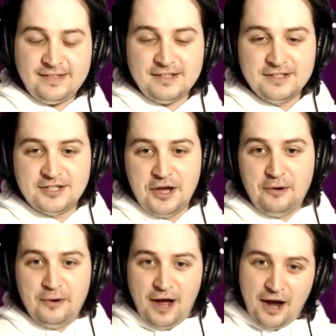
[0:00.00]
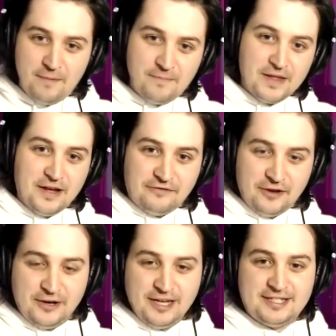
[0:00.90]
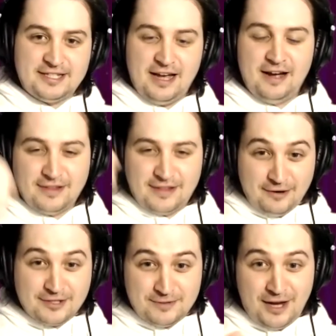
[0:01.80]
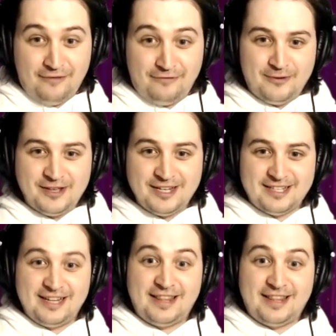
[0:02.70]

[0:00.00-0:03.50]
So, um, Phil, it's uh, there was some software release today.